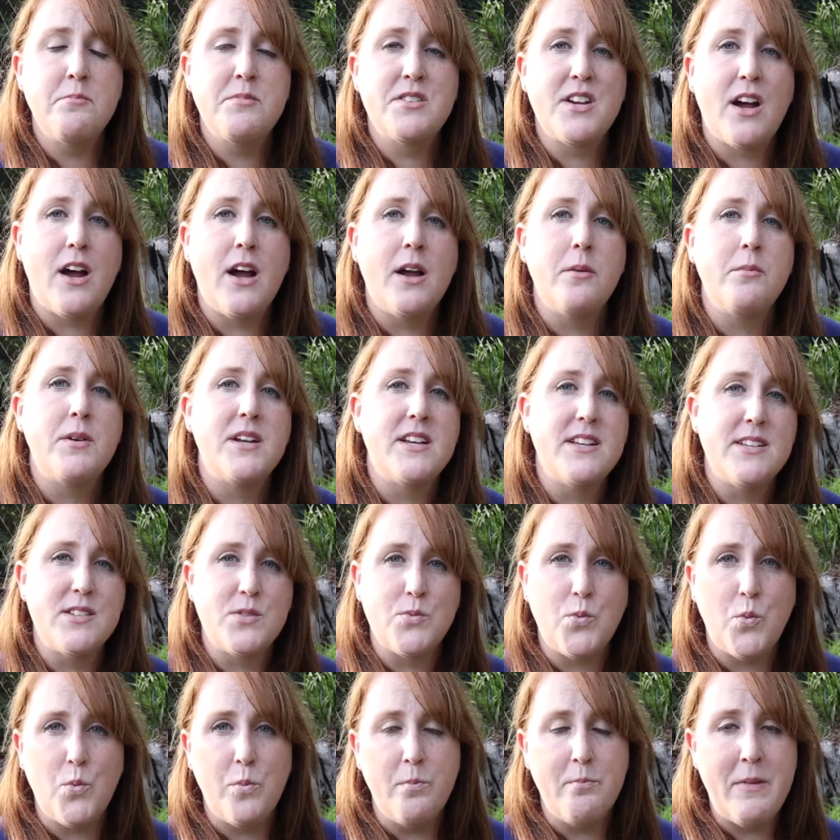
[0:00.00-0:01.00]
time,
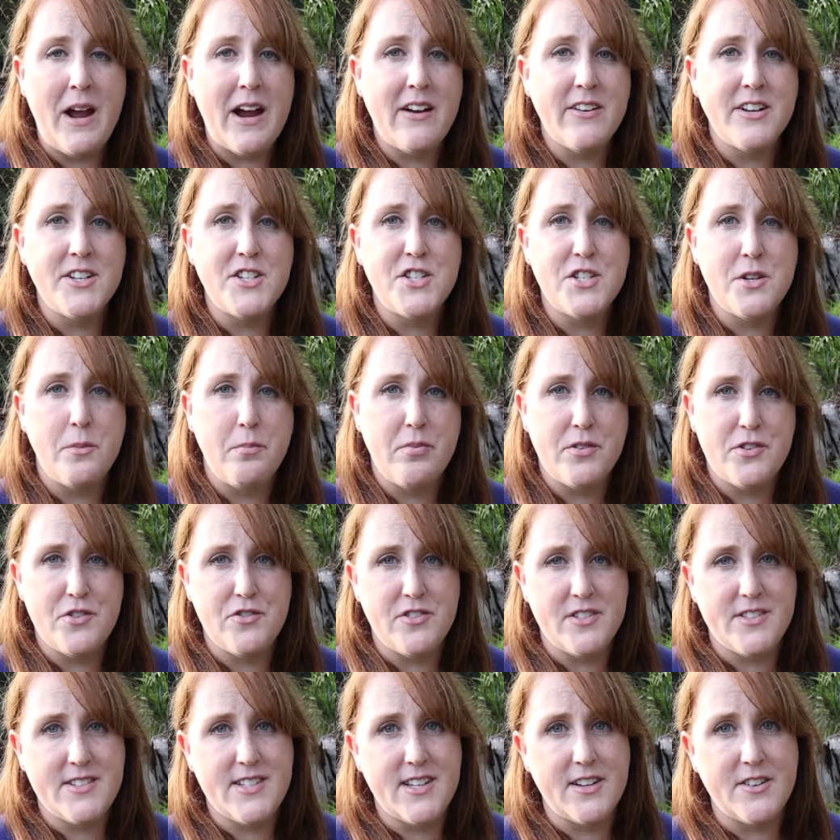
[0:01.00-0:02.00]
his marriage to
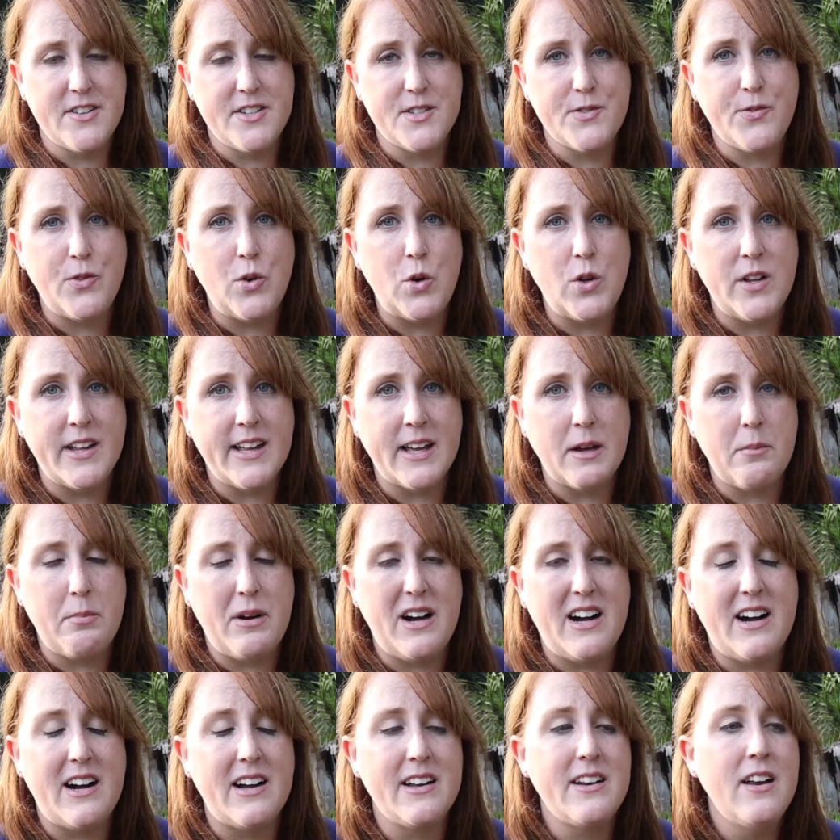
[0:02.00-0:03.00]
Patrizia is falling
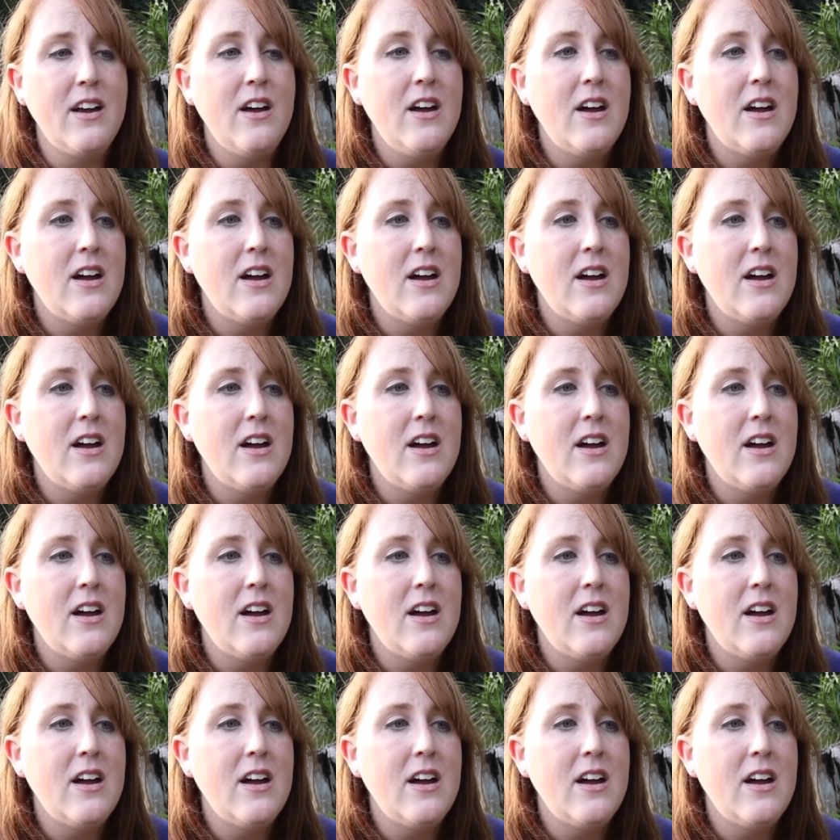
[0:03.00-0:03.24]
apart.